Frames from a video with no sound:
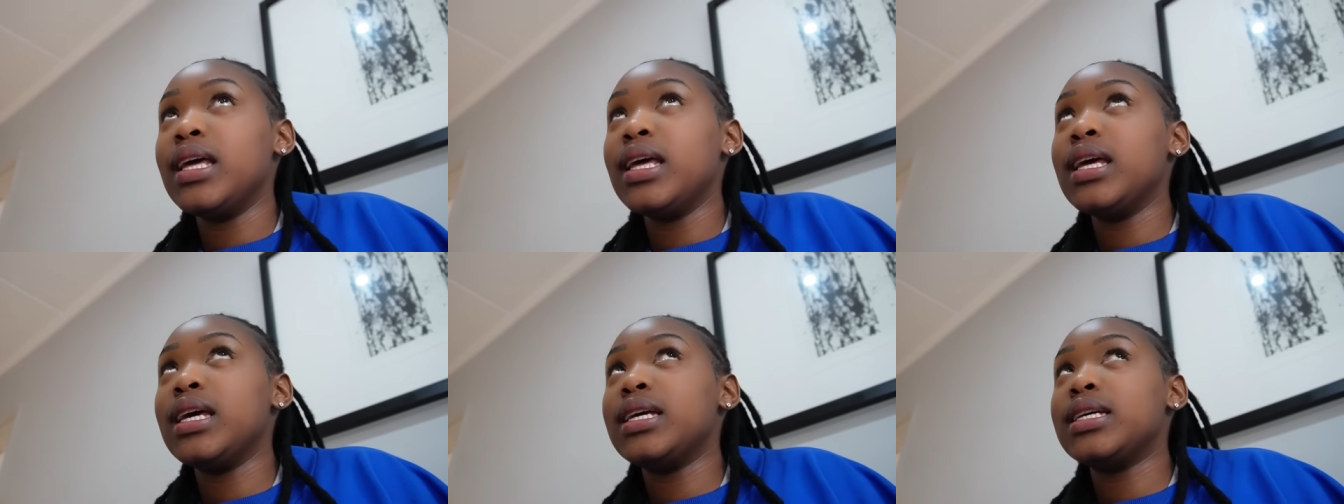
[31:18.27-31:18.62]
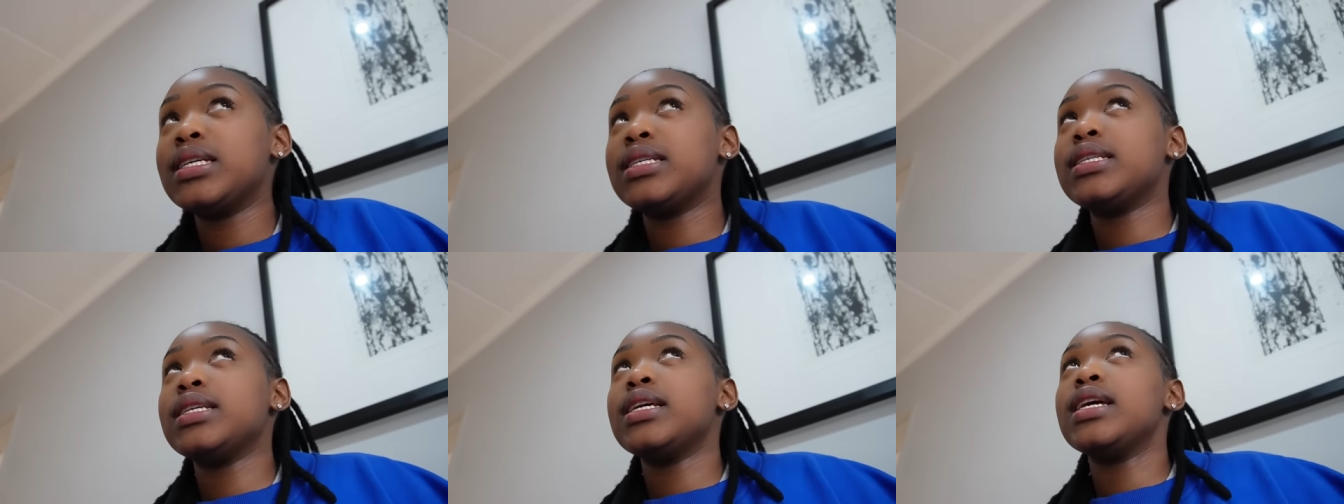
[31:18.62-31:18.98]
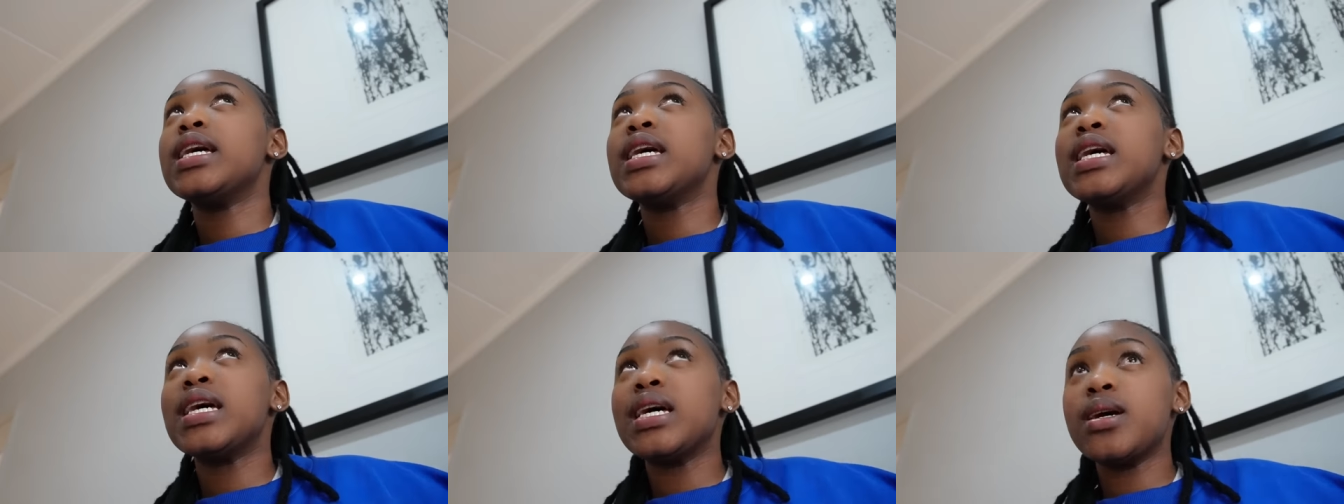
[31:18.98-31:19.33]

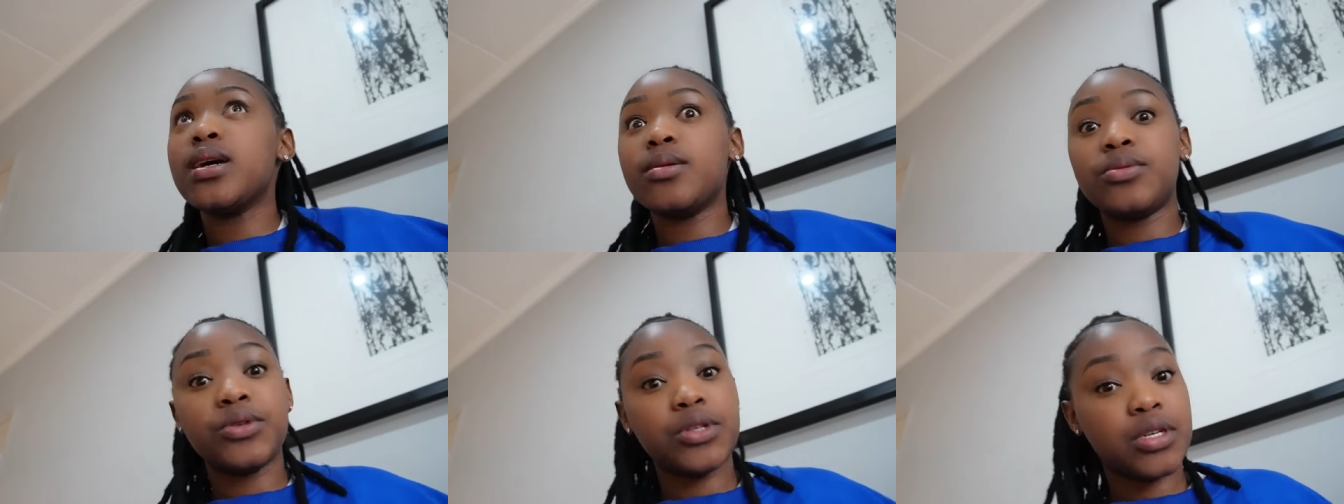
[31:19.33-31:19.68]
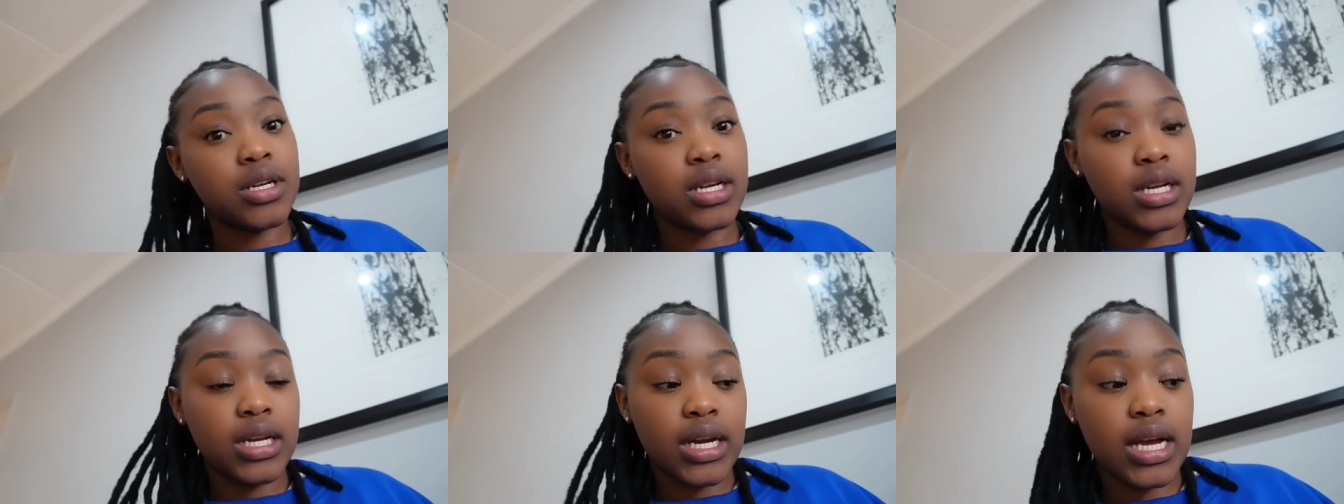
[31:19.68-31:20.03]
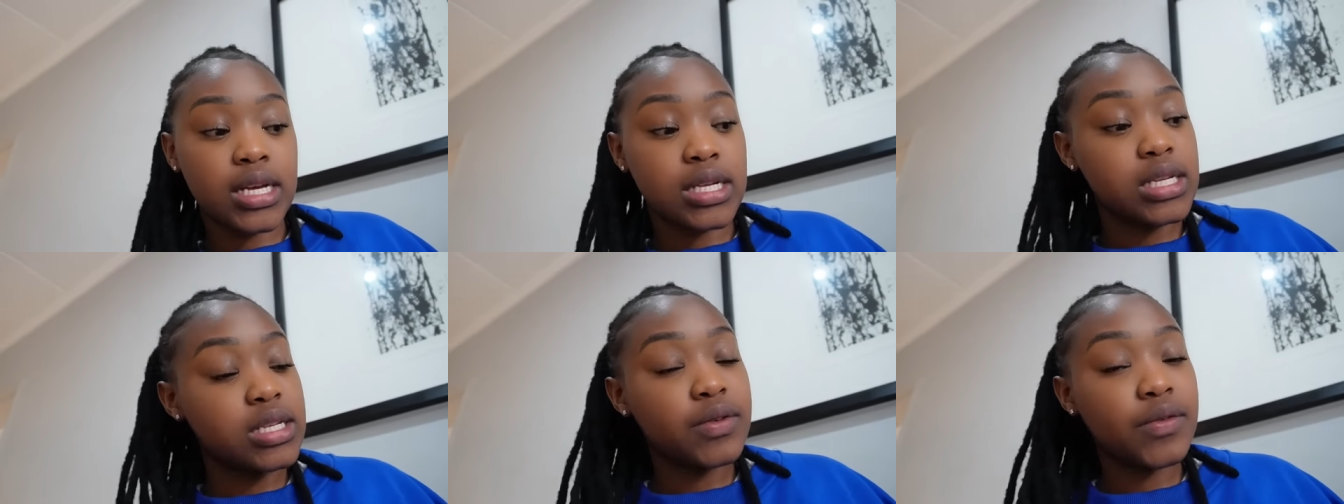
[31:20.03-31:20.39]
exceptionally
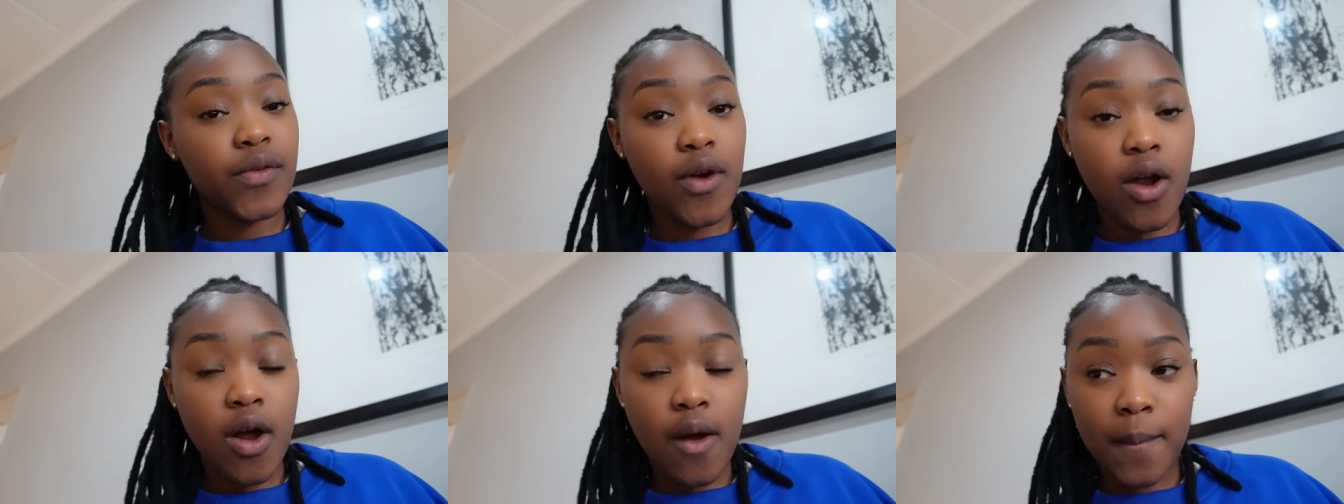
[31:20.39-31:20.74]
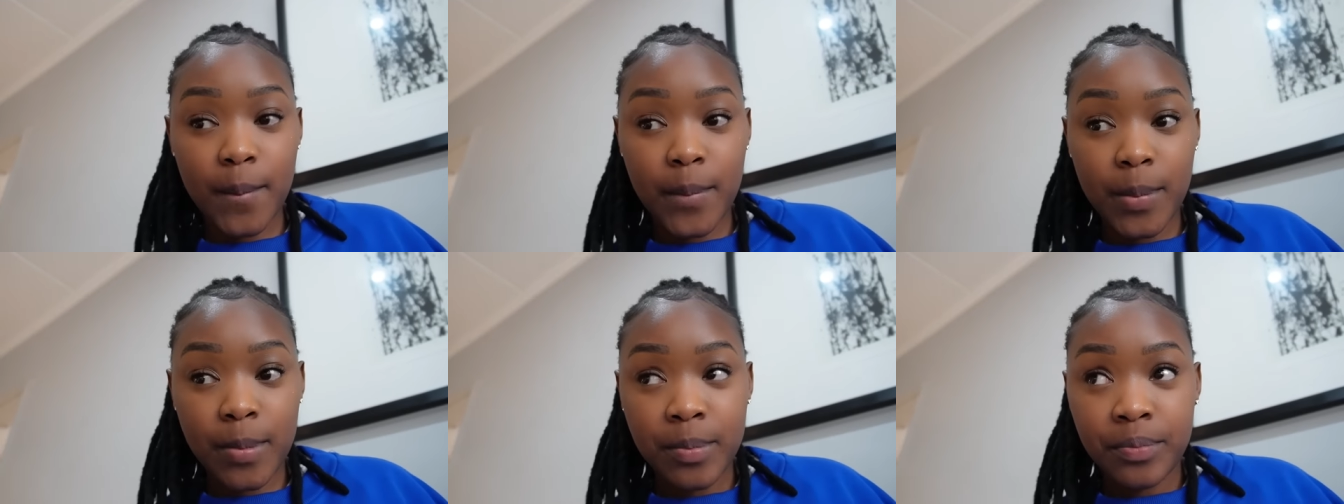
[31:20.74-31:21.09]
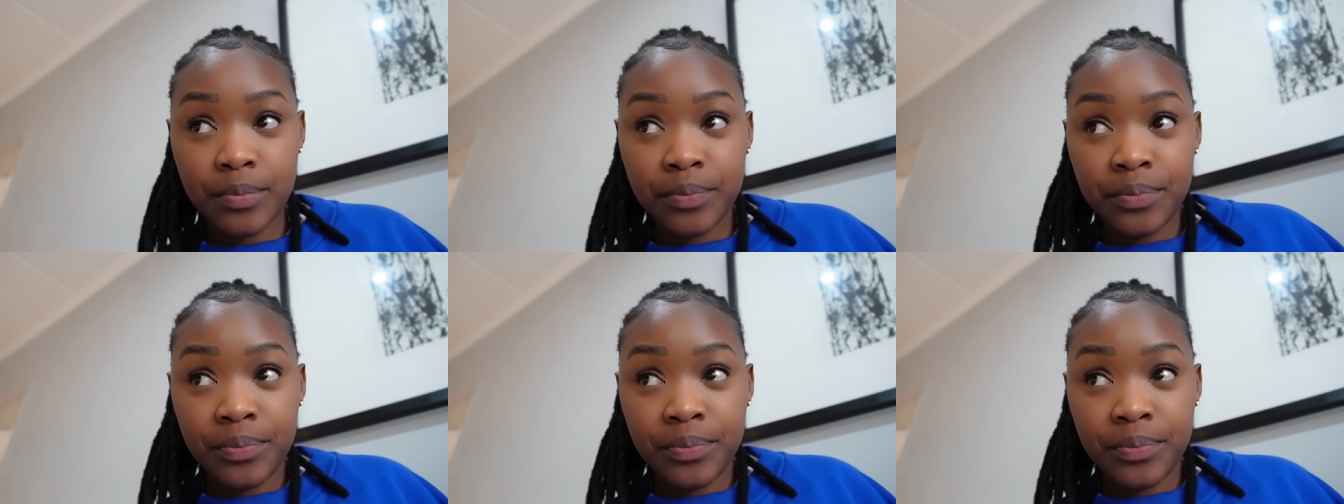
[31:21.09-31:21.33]
nice. It's from